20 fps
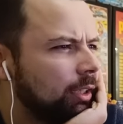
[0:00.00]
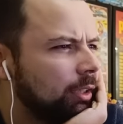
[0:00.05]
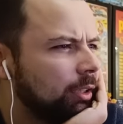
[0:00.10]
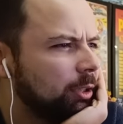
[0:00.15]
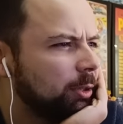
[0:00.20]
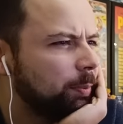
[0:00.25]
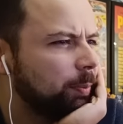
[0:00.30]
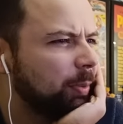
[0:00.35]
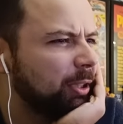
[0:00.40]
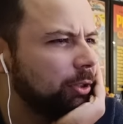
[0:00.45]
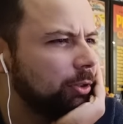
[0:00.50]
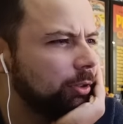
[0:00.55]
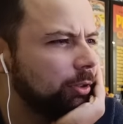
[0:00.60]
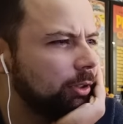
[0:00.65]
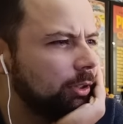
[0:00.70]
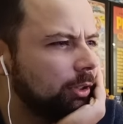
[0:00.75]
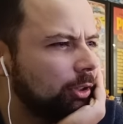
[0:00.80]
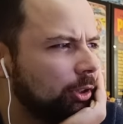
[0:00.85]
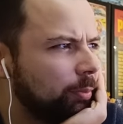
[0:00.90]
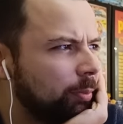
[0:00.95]

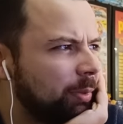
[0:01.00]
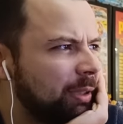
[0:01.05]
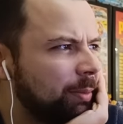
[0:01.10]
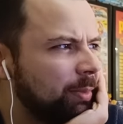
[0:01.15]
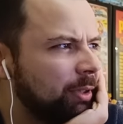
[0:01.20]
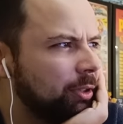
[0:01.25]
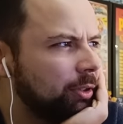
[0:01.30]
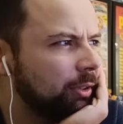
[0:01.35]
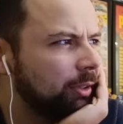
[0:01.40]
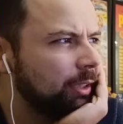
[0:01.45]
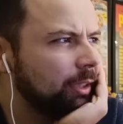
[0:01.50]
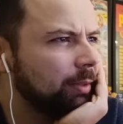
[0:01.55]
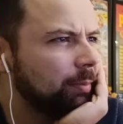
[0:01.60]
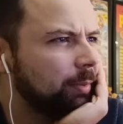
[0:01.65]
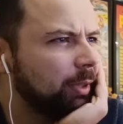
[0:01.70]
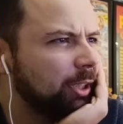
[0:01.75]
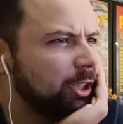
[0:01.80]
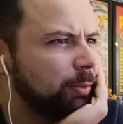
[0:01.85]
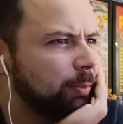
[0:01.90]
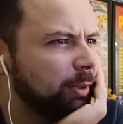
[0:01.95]
Especially Obama, not that
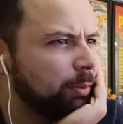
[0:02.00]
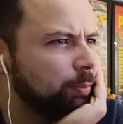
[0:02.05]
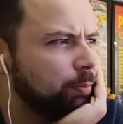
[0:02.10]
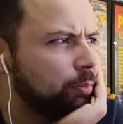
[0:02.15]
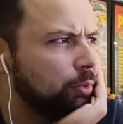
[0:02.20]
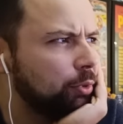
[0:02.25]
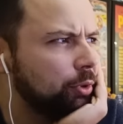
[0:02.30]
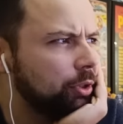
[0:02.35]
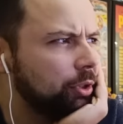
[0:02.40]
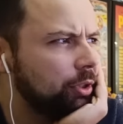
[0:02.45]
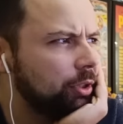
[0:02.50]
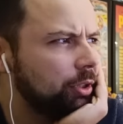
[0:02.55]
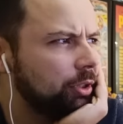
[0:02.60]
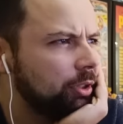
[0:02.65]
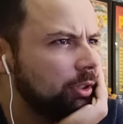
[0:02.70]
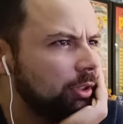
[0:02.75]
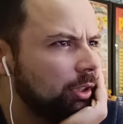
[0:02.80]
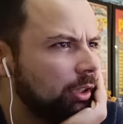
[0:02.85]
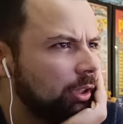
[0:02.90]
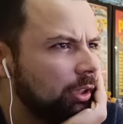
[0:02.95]
much, but Bush,
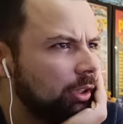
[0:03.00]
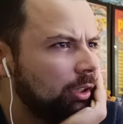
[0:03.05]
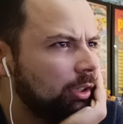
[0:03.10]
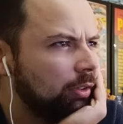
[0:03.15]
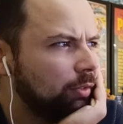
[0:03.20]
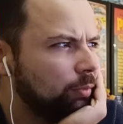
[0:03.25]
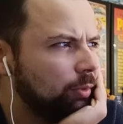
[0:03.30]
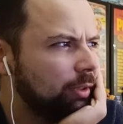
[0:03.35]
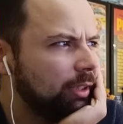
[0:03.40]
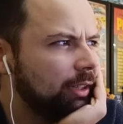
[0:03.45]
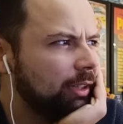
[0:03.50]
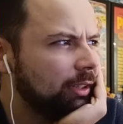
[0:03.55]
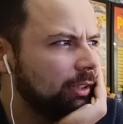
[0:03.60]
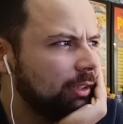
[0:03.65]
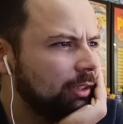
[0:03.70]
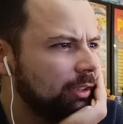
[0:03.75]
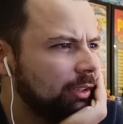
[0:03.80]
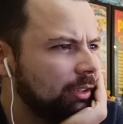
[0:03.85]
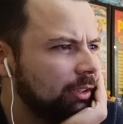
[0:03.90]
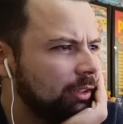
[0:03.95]
with
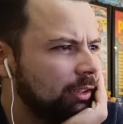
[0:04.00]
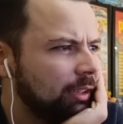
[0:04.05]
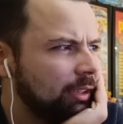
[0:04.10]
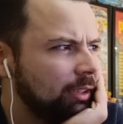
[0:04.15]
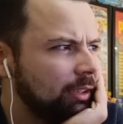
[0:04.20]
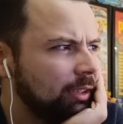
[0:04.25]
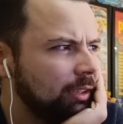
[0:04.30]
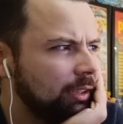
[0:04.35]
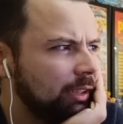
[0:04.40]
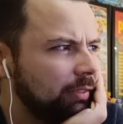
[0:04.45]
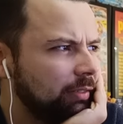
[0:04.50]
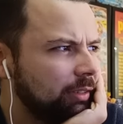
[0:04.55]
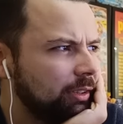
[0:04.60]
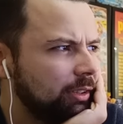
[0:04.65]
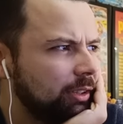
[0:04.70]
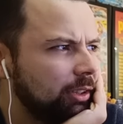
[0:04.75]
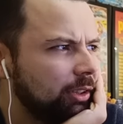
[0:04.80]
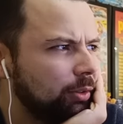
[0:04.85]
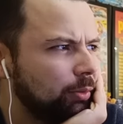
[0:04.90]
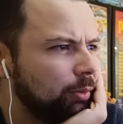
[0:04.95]
the 9/11
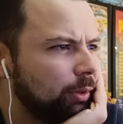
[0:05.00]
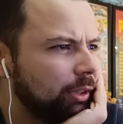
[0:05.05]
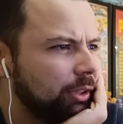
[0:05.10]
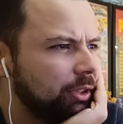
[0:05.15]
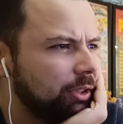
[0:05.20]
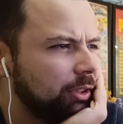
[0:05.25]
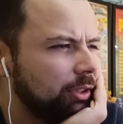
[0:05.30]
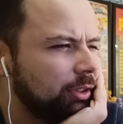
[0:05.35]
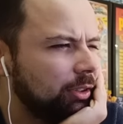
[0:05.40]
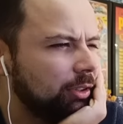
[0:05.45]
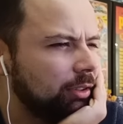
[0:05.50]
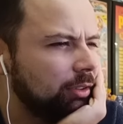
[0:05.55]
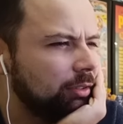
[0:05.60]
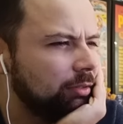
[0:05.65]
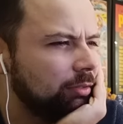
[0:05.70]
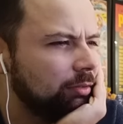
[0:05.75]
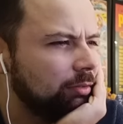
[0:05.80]
situation.